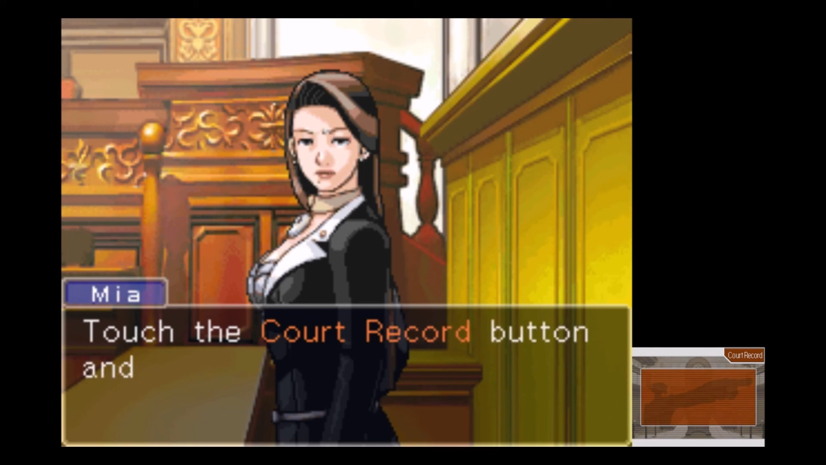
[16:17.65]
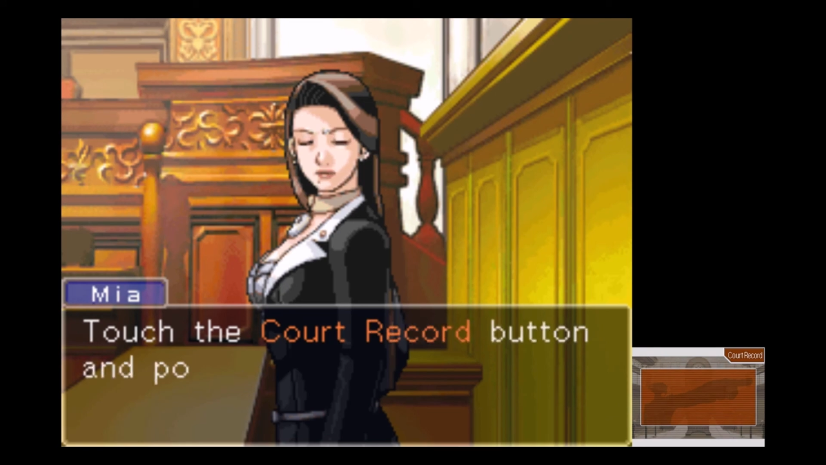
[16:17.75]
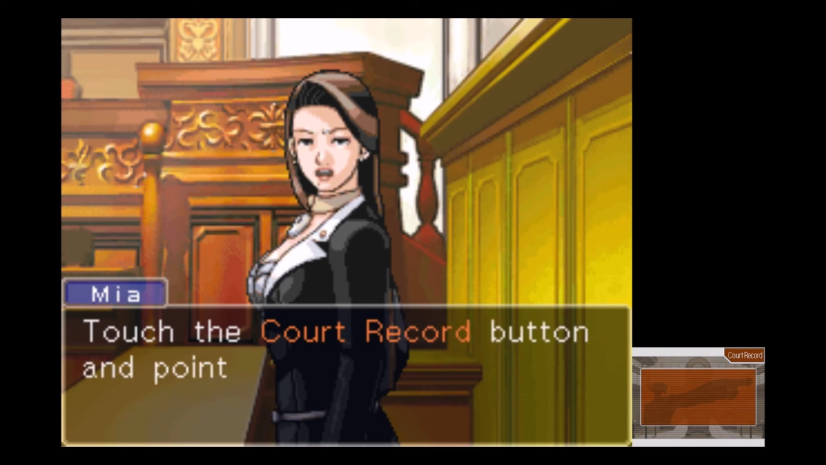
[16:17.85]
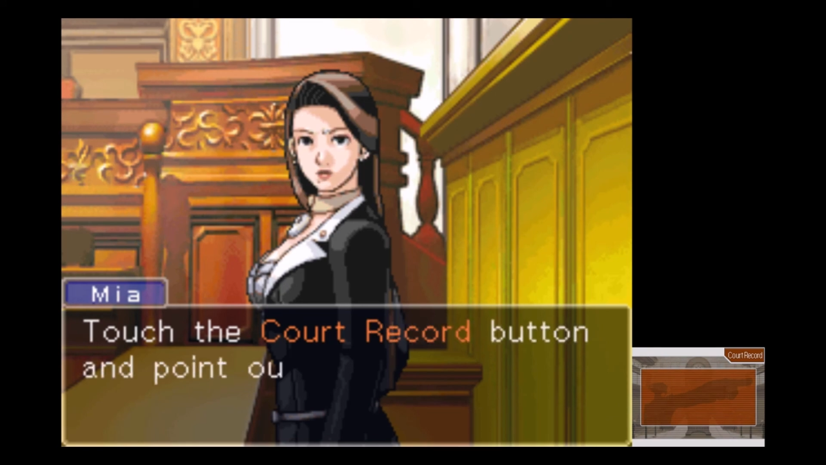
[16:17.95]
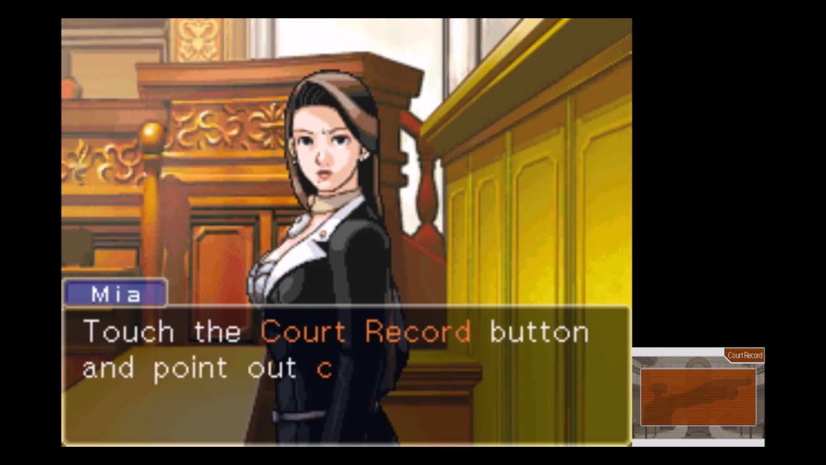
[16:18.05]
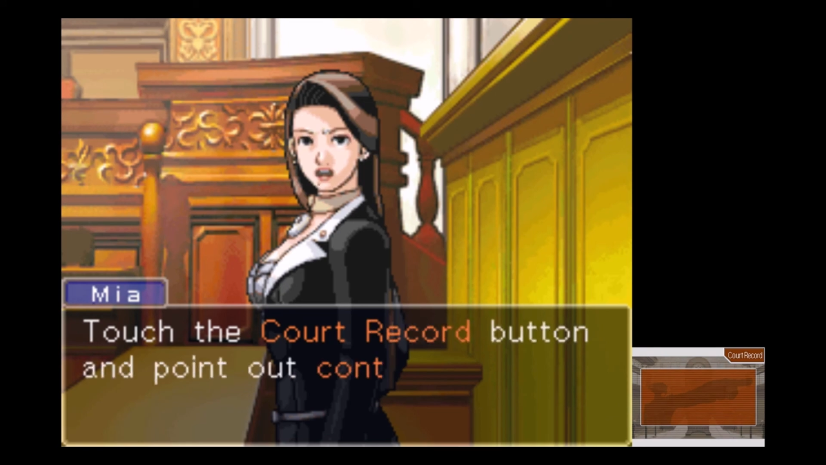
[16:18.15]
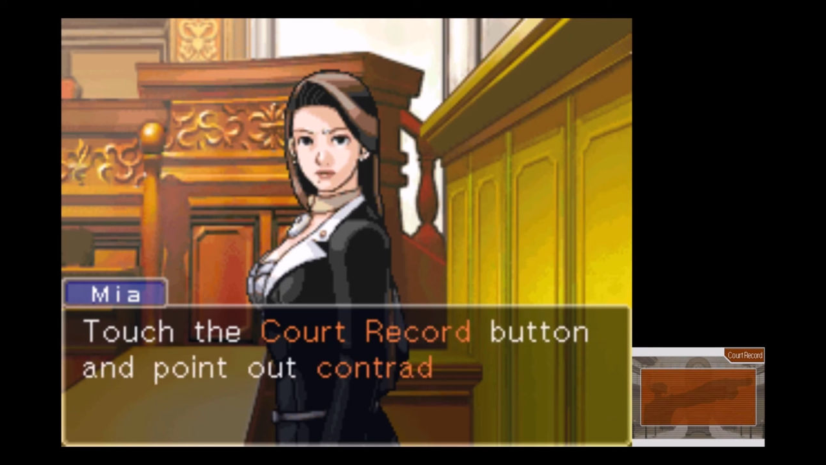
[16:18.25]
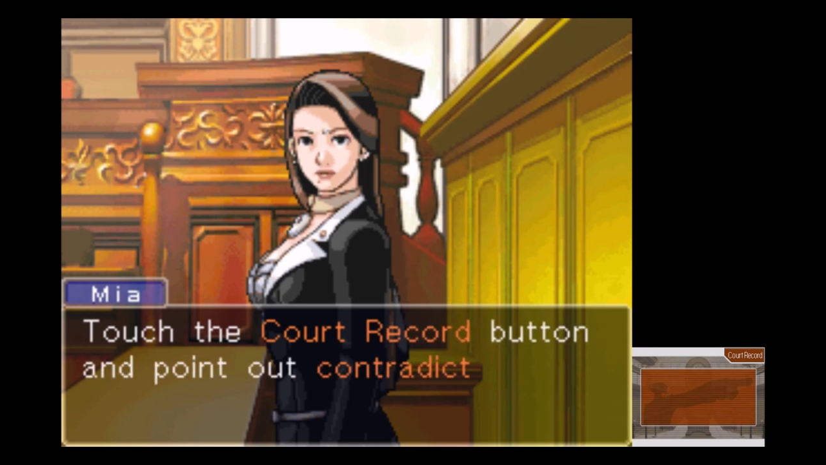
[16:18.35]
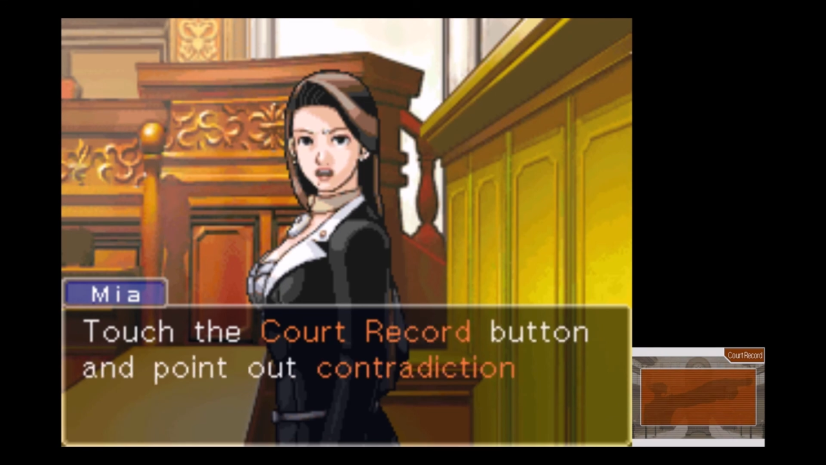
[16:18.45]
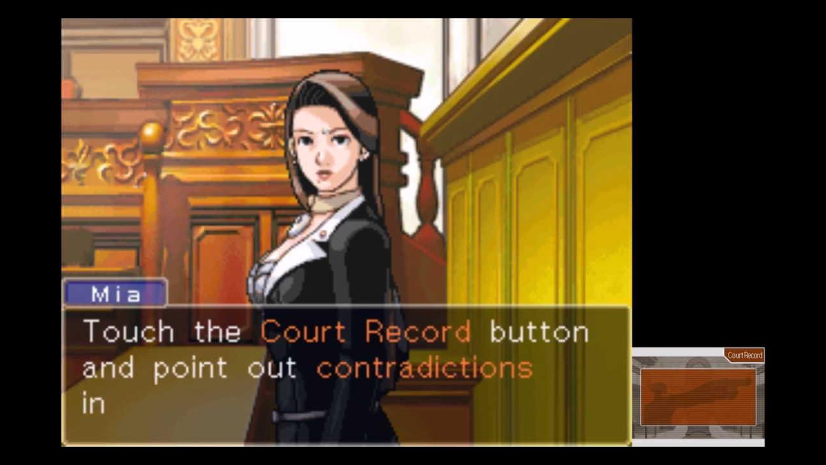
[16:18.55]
the court record button